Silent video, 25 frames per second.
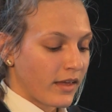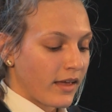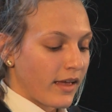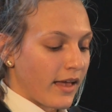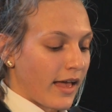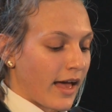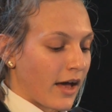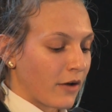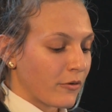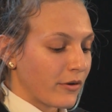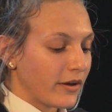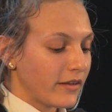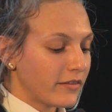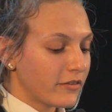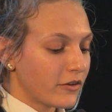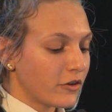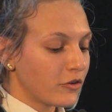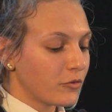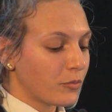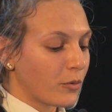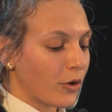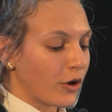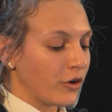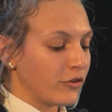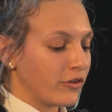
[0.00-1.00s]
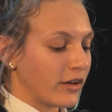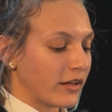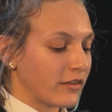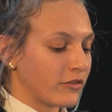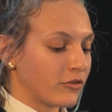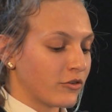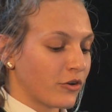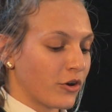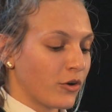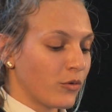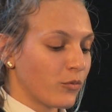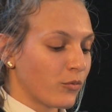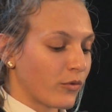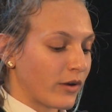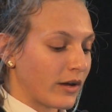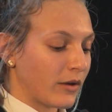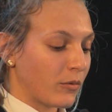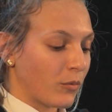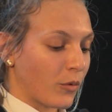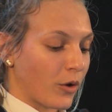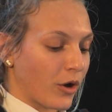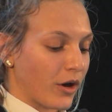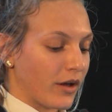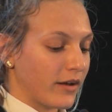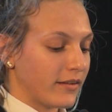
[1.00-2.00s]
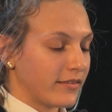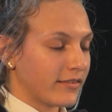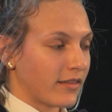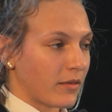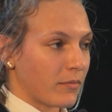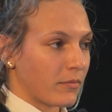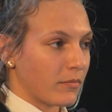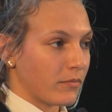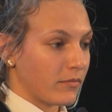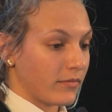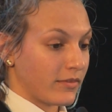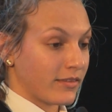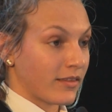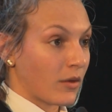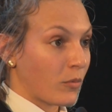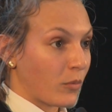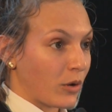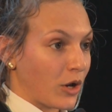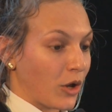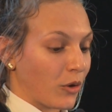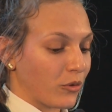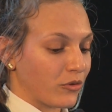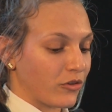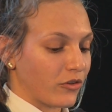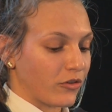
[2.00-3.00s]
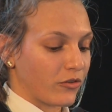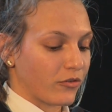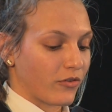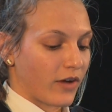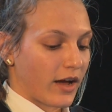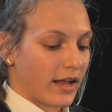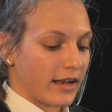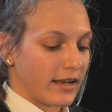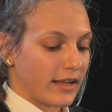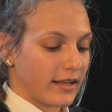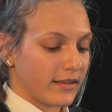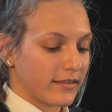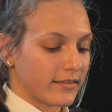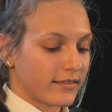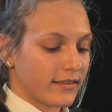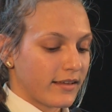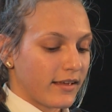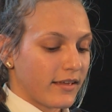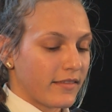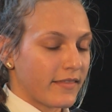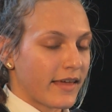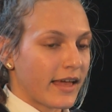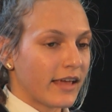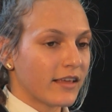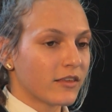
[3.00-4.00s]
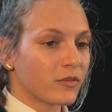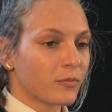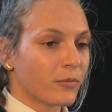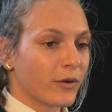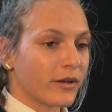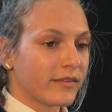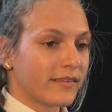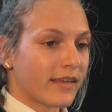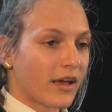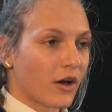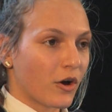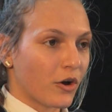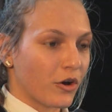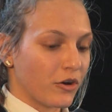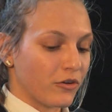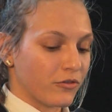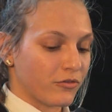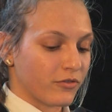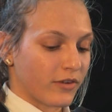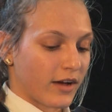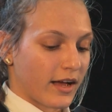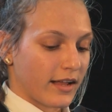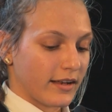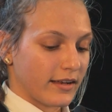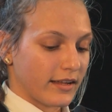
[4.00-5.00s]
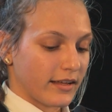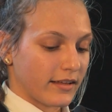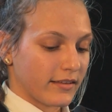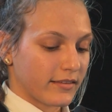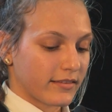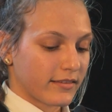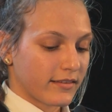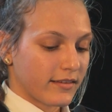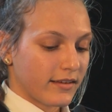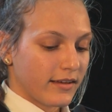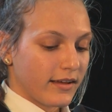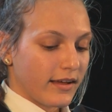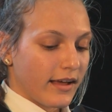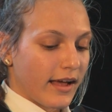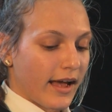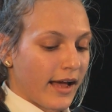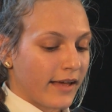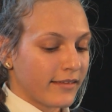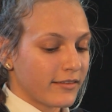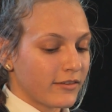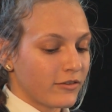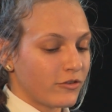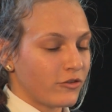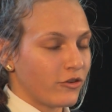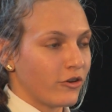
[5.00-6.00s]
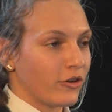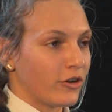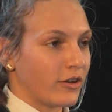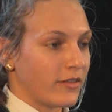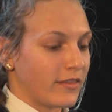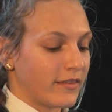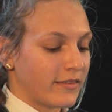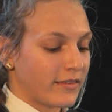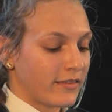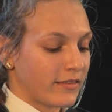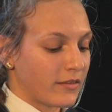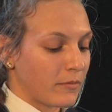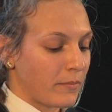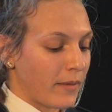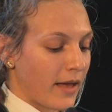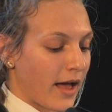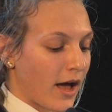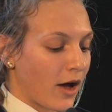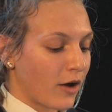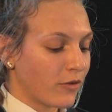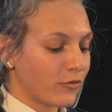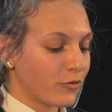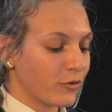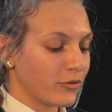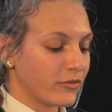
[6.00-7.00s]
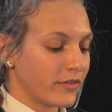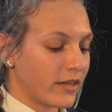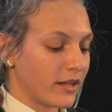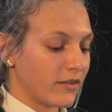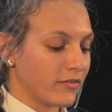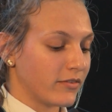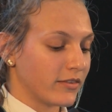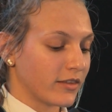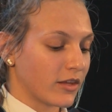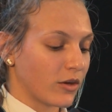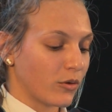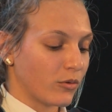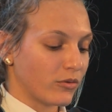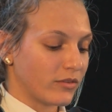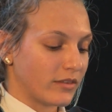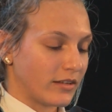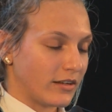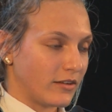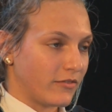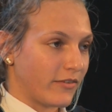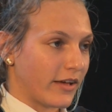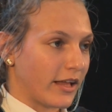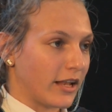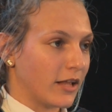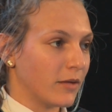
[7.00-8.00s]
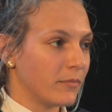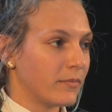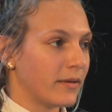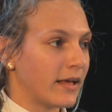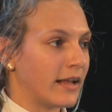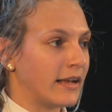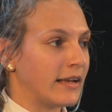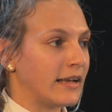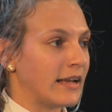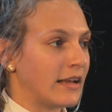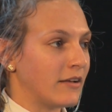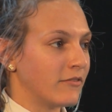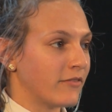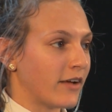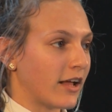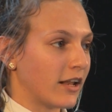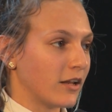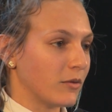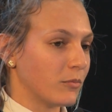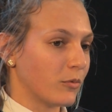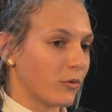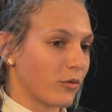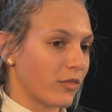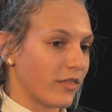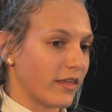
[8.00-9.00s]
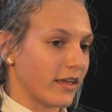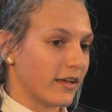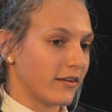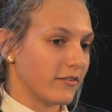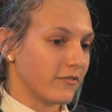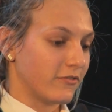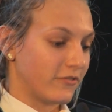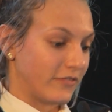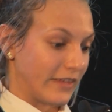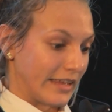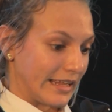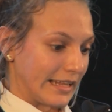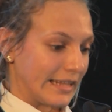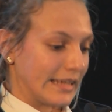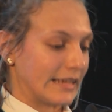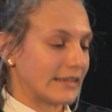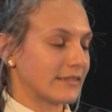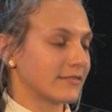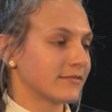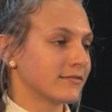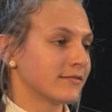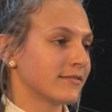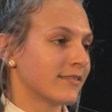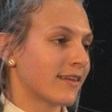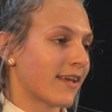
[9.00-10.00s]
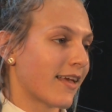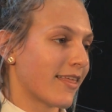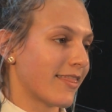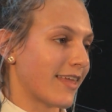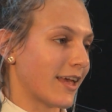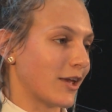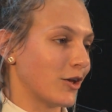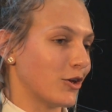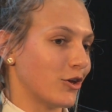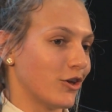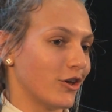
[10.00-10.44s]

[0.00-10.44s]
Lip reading: Our research projects don't reword someone else's findings, they express our own findings. As a student, this is a powerful set of skills to develop and an invaluable feeling. Thank